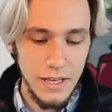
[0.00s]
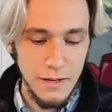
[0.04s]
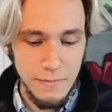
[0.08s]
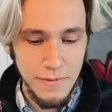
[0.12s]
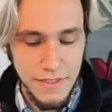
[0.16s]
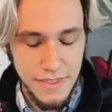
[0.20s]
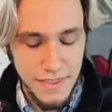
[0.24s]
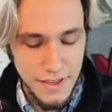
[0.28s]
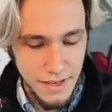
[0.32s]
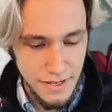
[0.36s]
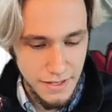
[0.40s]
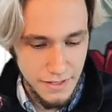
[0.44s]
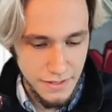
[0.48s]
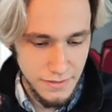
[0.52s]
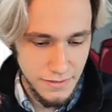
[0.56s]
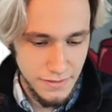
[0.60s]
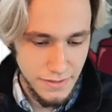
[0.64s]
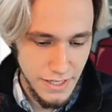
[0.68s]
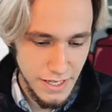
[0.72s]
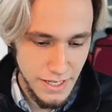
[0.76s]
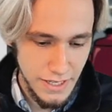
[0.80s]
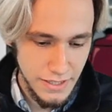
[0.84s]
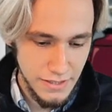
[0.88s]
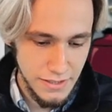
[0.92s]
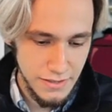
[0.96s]
But then,
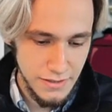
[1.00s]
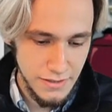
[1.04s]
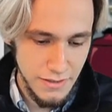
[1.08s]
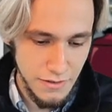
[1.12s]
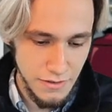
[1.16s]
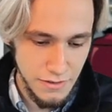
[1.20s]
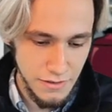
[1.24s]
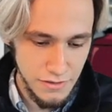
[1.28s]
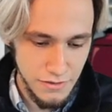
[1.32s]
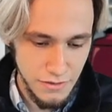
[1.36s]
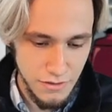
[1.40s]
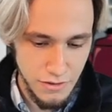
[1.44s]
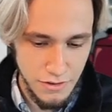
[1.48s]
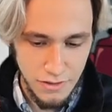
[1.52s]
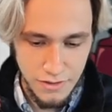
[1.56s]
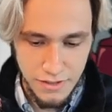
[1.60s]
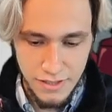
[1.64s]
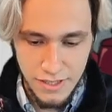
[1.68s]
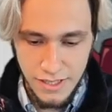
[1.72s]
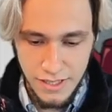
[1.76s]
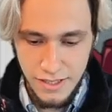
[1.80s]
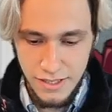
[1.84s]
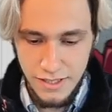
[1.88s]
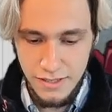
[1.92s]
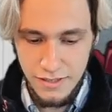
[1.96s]
yes, there's
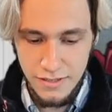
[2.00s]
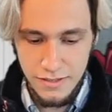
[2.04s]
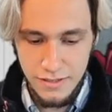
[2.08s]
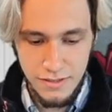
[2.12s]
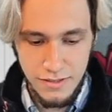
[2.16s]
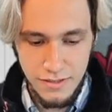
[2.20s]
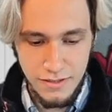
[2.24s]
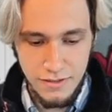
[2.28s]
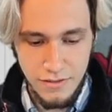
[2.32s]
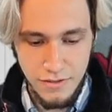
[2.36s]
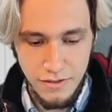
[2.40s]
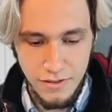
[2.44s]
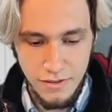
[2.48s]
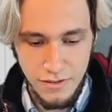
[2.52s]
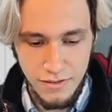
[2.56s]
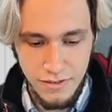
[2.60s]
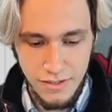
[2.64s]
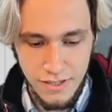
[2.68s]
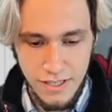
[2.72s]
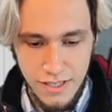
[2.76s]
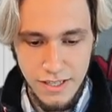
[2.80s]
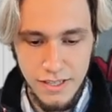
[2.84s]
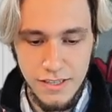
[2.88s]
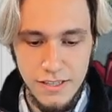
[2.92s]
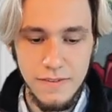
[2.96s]
Cronkit,
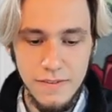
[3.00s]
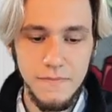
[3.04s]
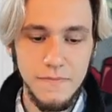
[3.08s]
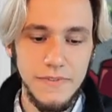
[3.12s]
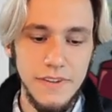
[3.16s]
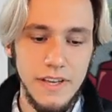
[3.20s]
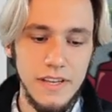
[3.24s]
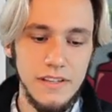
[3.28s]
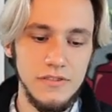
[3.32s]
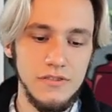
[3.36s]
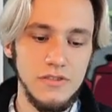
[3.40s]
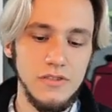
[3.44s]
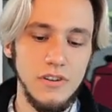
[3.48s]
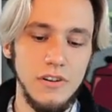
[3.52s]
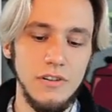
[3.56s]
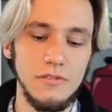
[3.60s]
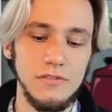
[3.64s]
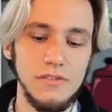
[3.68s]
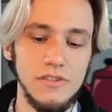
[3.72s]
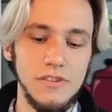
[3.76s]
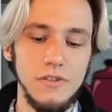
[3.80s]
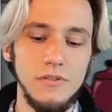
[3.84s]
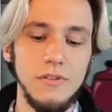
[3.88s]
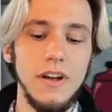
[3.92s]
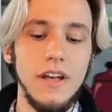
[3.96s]
Cronkit, and so on.
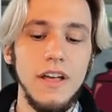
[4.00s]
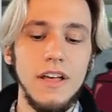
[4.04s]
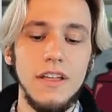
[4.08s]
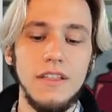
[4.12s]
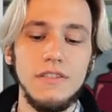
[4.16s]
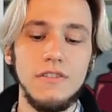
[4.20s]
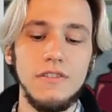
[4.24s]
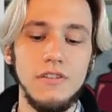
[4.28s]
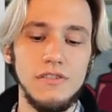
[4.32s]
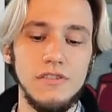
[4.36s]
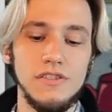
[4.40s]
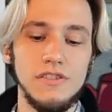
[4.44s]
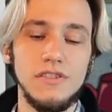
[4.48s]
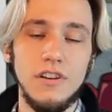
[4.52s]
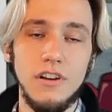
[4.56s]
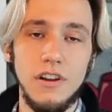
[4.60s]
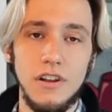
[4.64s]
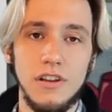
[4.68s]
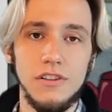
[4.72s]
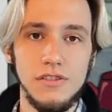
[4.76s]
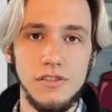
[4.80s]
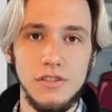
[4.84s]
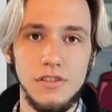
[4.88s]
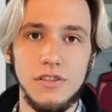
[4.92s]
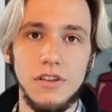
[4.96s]
So there's
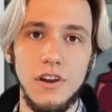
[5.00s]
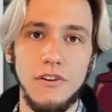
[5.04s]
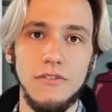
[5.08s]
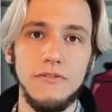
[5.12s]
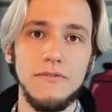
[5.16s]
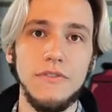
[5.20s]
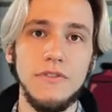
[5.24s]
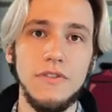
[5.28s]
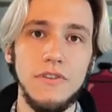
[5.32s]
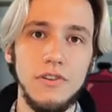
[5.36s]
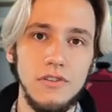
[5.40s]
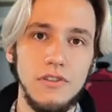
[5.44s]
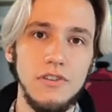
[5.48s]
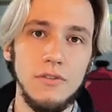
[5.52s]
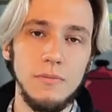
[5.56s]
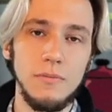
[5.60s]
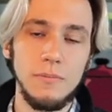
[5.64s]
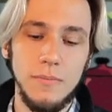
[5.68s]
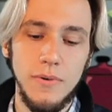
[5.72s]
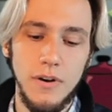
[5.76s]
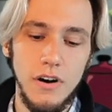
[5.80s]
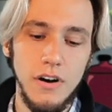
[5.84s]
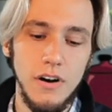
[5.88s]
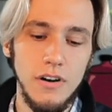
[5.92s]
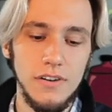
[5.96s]
lots of
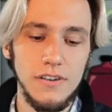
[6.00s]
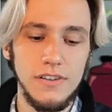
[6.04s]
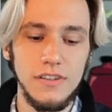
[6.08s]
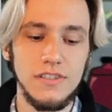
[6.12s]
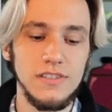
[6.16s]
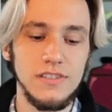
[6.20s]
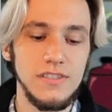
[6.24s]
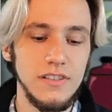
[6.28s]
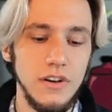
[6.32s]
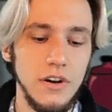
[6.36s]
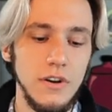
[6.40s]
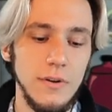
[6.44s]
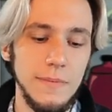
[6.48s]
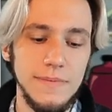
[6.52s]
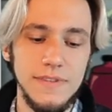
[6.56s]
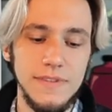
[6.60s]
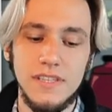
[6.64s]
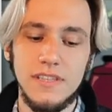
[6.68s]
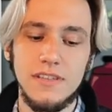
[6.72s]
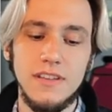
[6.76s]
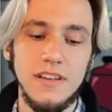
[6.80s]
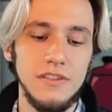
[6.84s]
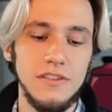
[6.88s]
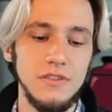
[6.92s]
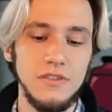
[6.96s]
third-party scripts
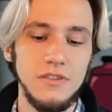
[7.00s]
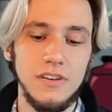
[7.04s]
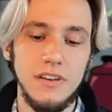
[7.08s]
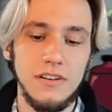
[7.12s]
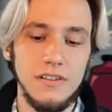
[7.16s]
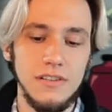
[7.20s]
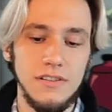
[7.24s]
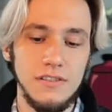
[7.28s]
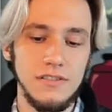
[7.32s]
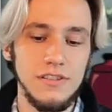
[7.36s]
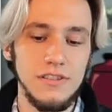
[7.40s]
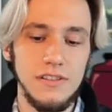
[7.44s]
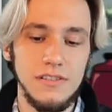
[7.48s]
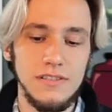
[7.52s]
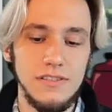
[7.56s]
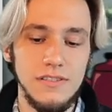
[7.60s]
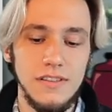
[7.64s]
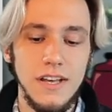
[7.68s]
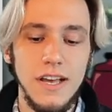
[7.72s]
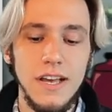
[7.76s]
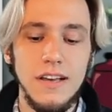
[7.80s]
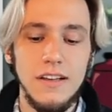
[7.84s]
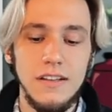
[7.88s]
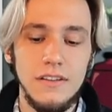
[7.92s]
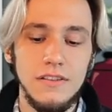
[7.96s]
that you can just
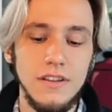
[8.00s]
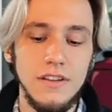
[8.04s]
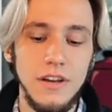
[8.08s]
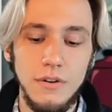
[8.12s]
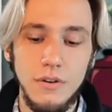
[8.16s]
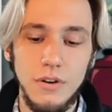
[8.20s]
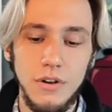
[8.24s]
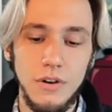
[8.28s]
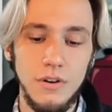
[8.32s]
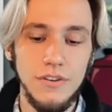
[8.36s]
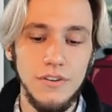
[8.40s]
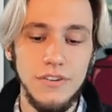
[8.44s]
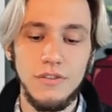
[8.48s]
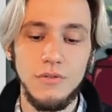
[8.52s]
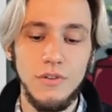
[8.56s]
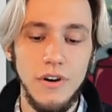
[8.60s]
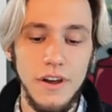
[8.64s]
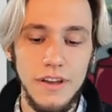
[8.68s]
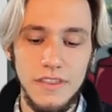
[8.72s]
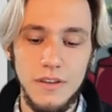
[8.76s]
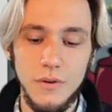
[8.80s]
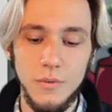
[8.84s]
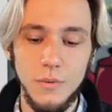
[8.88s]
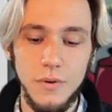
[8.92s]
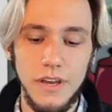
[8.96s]
download
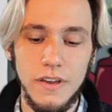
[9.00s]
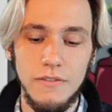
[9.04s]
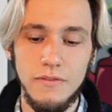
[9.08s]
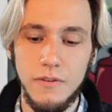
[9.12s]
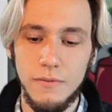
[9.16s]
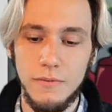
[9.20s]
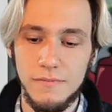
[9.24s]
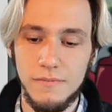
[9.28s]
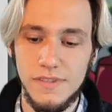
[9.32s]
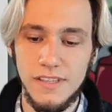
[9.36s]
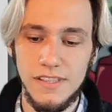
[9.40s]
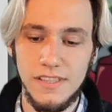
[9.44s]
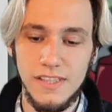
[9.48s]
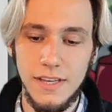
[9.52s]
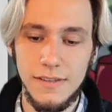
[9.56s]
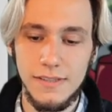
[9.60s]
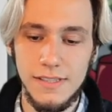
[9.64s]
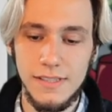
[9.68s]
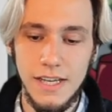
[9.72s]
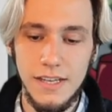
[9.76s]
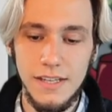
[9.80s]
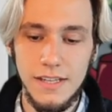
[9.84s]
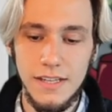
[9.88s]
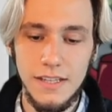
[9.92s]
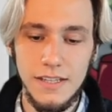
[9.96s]
right away from system
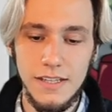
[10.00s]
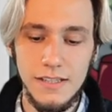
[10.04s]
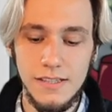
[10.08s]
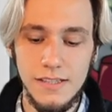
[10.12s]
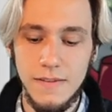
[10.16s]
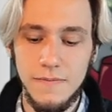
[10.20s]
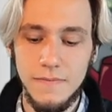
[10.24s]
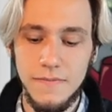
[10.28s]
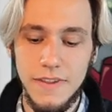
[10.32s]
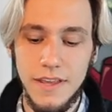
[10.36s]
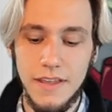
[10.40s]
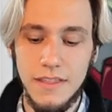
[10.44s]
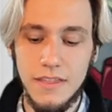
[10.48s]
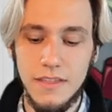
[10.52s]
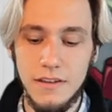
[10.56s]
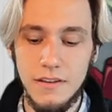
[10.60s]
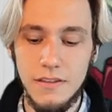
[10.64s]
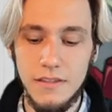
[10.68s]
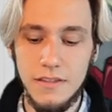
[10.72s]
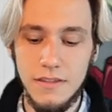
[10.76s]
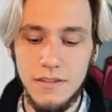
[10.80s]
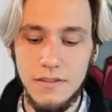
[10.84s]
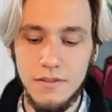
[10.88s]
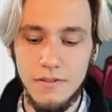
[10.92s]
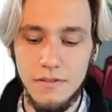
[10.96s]
settings. And
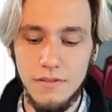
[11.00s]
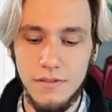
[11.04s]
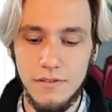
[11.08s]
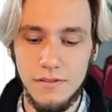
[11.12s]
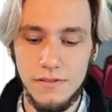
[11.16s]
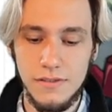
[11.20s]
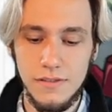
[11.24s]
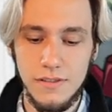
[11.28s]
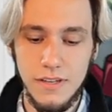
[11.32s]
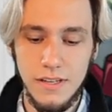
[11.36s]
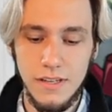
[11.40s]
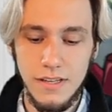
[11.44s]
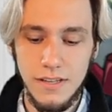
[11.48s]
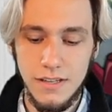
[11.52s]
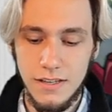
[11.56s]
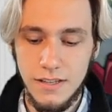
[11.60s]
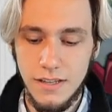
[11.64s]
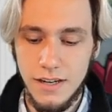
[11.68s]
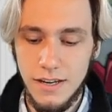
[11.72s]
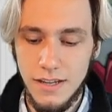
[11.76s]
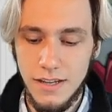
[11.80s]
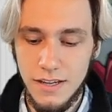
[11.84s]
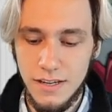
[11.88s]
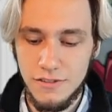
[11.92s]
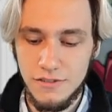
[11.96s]
then there's,
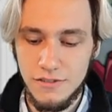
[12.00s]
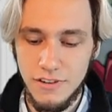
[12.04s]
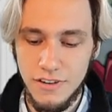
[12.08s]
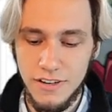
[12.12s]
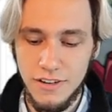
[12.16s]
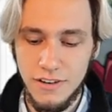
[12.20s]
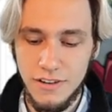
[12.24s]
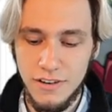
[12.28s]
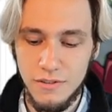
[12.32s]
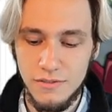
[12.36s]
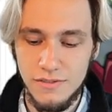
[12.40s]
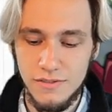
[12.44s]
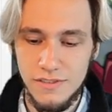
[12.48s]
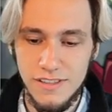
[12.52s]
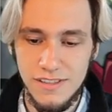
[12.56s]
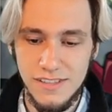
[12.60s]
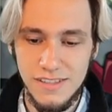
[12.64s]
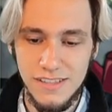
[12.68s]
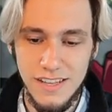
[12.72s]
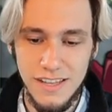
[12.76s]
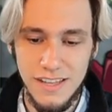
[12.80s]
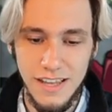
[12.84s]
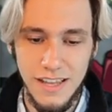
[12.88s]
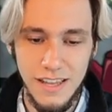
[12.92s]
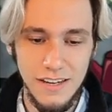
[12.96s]
can I actually close this?